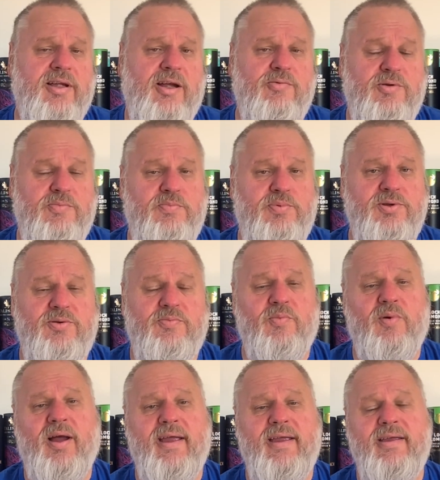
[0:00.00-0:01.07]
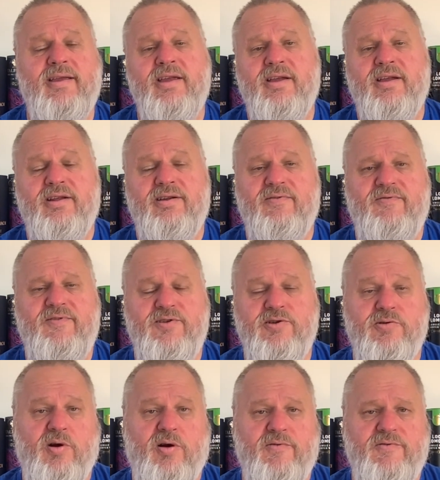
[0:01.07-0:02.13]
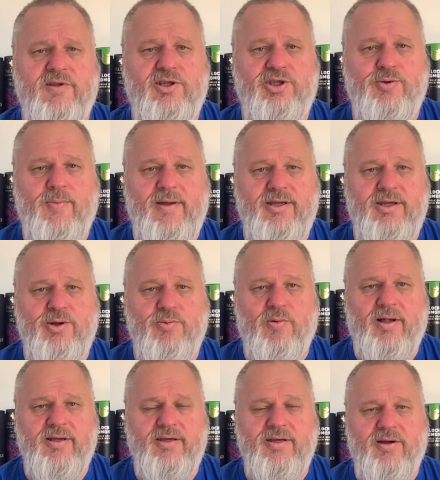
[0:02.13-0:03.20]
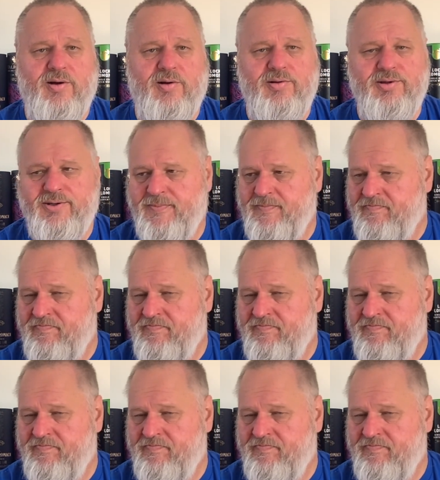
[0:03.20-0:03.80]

I will put my review of the 21-year-old.